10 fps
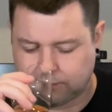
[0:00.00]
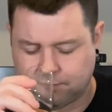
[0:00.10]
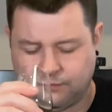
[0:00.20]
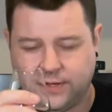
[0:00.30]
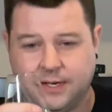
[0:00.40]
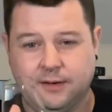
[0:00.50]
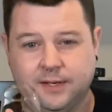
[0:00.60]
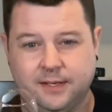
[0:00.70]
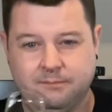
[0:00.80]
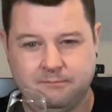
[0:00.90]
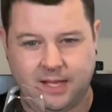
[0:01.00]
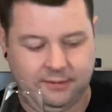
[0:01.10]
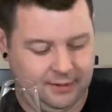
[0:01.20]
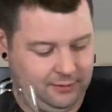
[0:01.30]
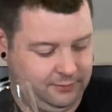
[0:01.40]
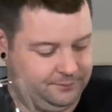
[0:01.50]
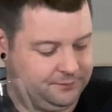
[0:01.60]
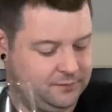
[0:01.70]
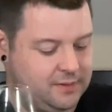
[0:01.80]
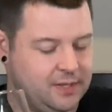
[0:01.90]
very mellow
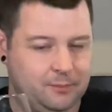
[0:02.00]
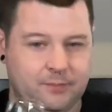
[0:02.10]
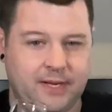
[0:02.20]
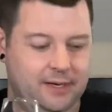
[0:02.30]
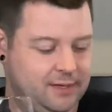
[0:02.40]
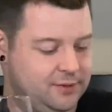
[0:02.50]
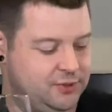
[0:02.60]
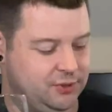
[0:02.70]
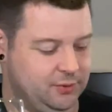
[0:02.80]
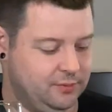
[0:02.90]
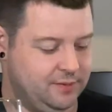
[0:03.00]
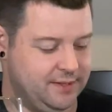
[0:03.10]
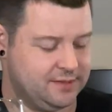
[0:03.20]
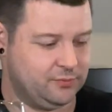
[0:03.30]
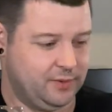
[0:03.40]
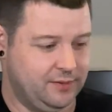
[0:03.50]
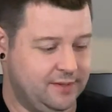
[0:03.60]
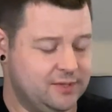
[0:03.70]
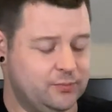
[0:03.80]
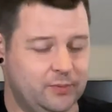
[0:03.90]
compared to this one.
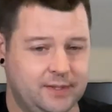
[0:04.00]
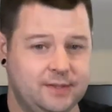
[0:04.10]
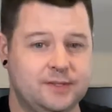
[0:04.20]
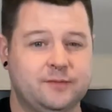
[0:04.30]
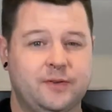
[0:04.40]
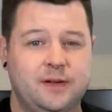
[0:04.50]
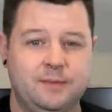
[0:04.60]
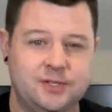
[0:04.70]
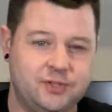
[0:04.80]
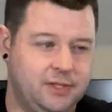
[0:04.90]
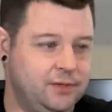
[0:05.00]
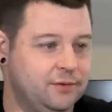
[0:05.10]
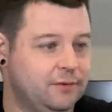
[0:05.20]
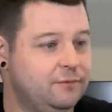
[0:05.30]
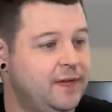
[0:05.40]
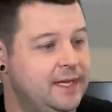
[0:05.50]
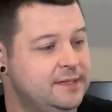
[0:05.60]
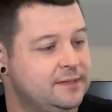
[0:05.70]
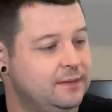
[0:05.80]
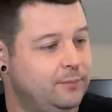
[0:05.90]
This one is very much in your
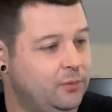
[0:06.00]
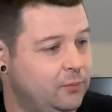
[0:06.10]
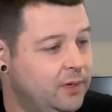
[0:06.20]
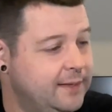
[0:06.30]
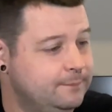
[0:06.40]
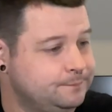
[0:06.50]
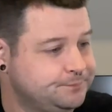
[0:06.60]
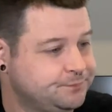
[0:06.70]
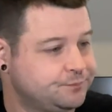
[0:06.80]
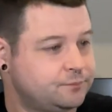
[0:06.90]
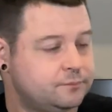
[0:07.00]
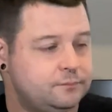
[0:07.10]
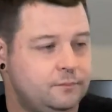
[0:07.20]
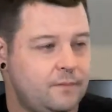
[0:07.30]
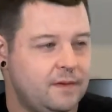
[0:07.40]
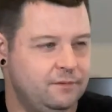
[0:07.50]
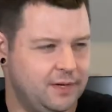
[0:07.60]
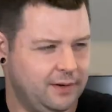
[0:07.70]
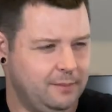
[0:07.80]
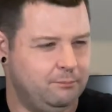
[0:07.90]
face, number one.
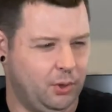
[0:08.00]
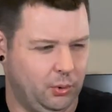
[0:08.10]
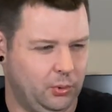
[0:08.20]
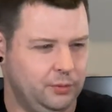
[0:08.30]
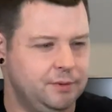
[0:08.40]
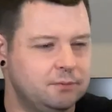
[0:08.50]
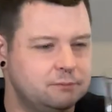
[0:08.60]
Very bold.